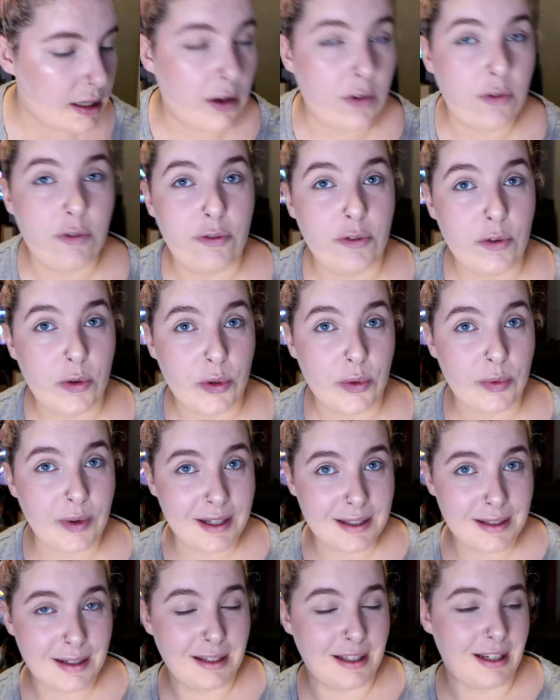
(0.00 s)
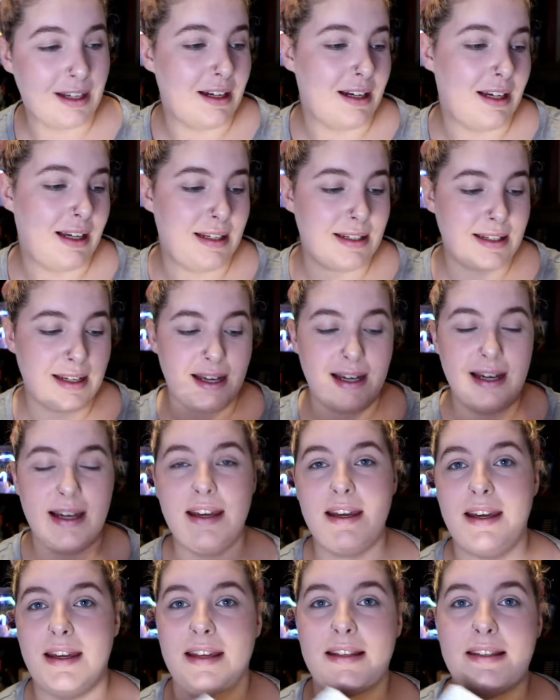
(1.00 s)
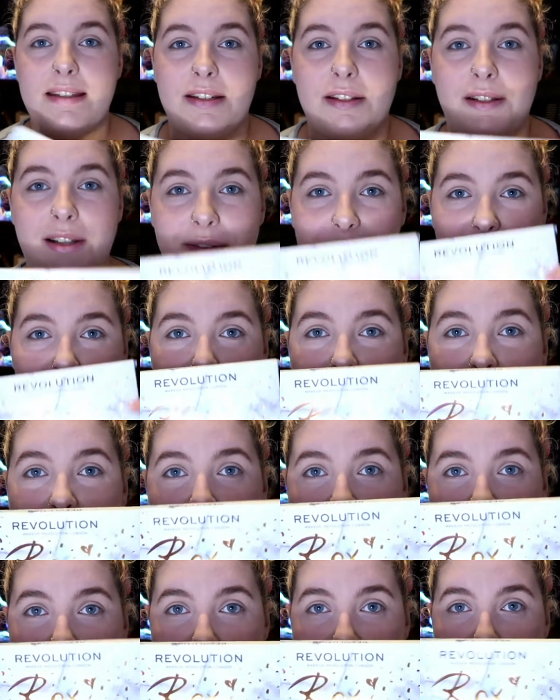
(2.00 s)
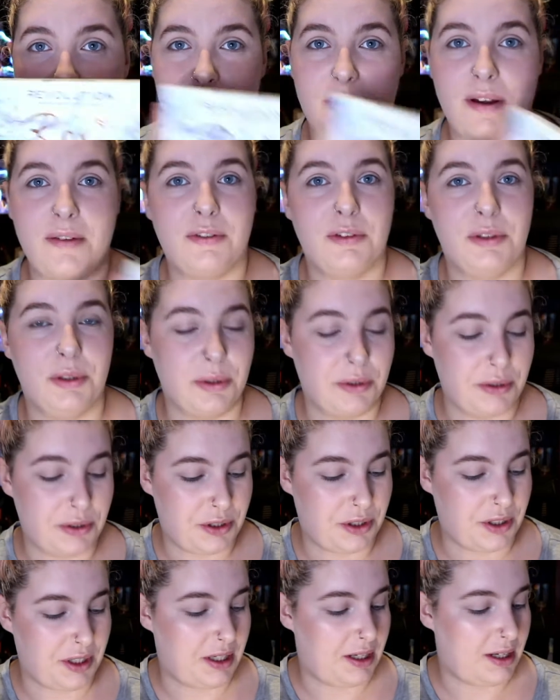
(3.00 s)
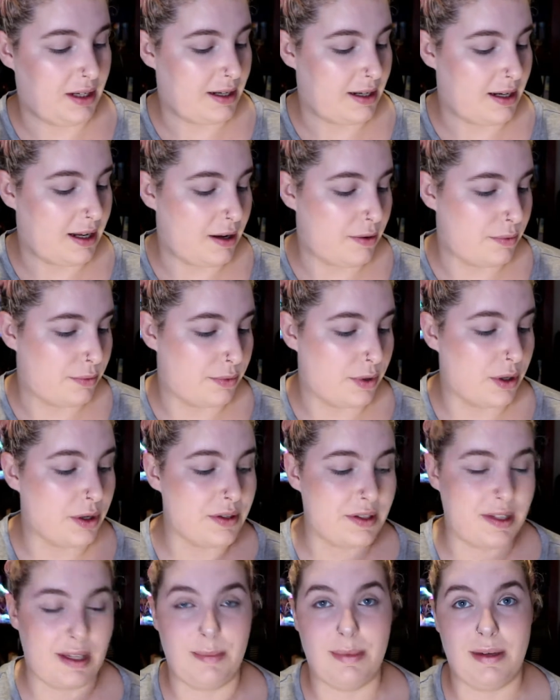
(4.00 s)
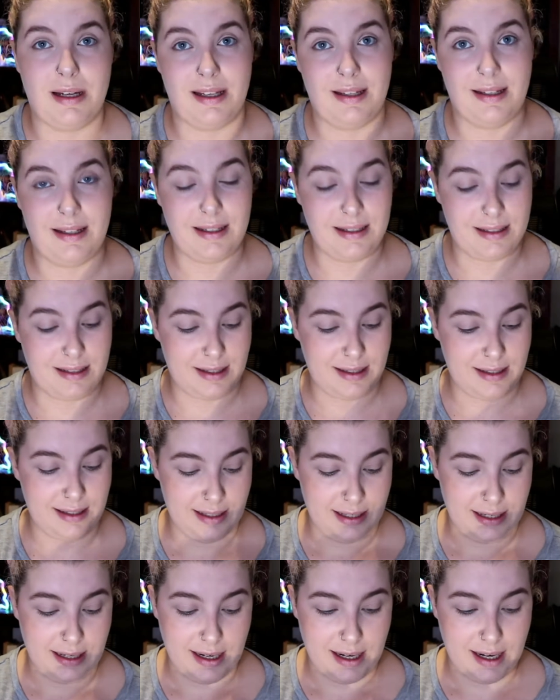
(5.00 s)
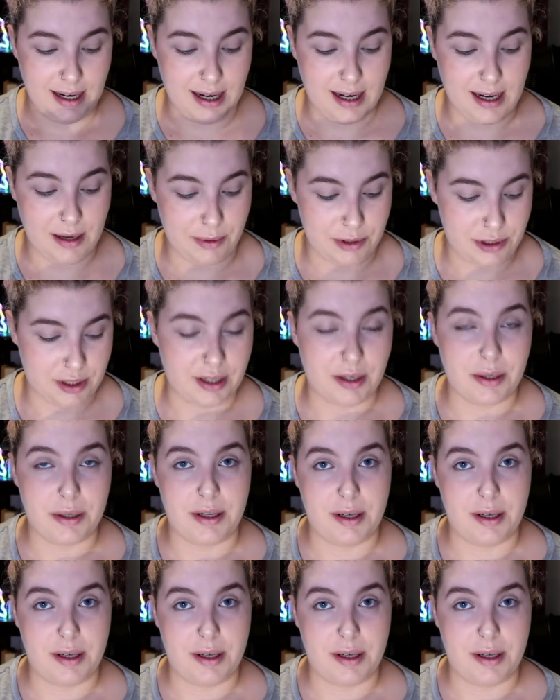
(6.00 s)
for the rest of the eyes, I still have to try out this Revolution Roxy palette, which I got